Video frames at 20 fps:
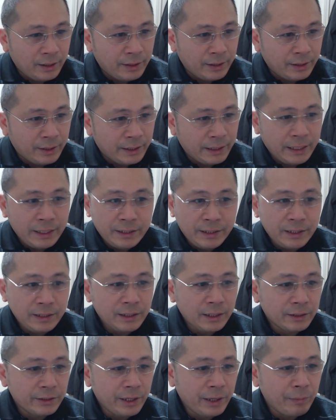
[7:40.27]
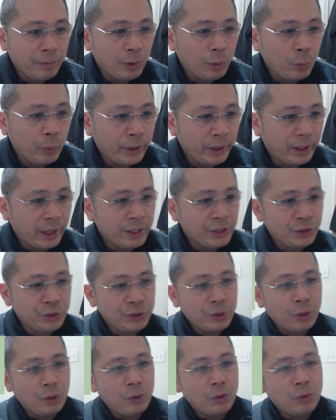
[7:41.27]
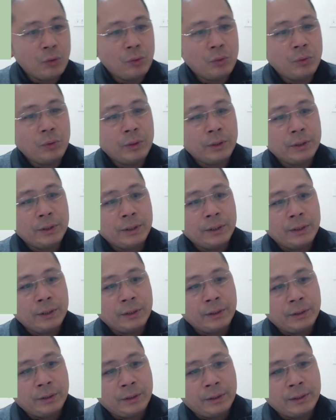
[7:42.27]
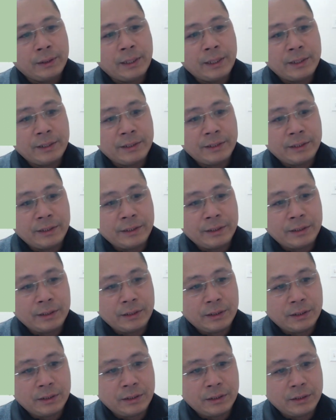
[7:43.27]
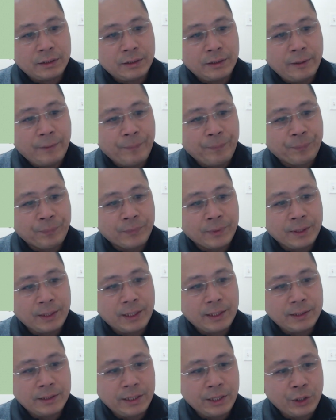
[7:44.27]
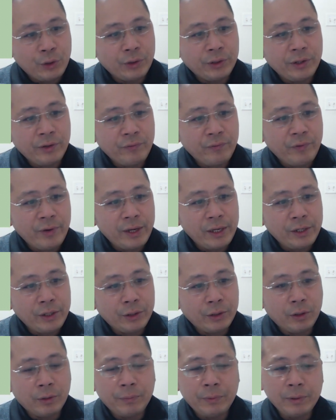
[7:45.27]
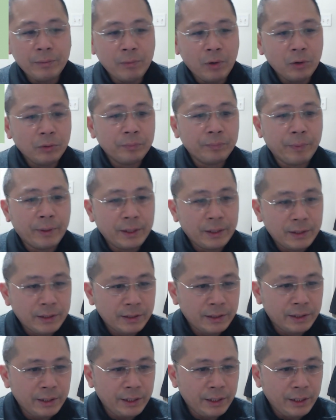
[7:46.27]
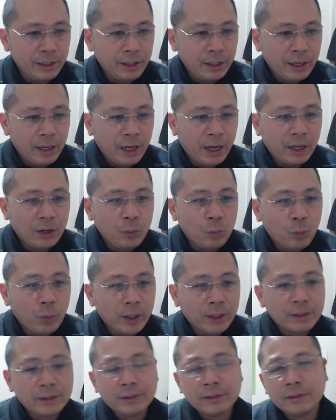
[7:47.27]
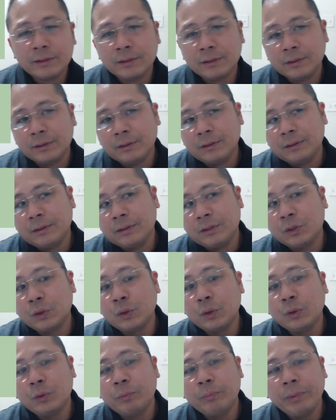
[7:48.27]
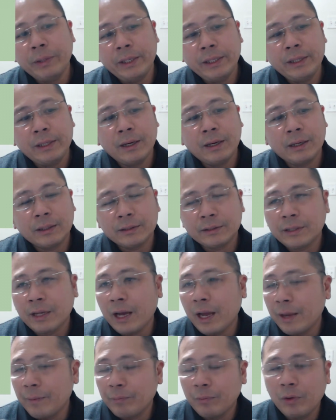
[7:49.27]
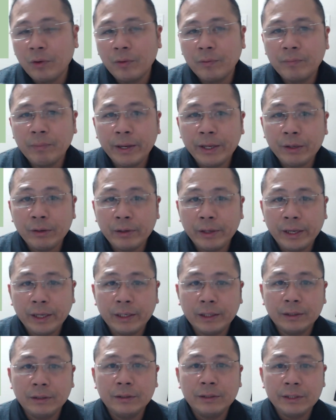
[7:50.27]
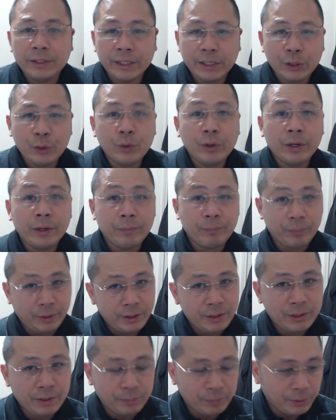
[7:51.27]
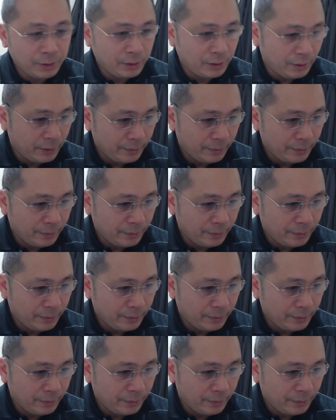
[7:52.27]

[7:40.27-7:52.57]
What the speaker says: this is a table where I show the, the security failure of remote policy and what could be the type of violated security principle.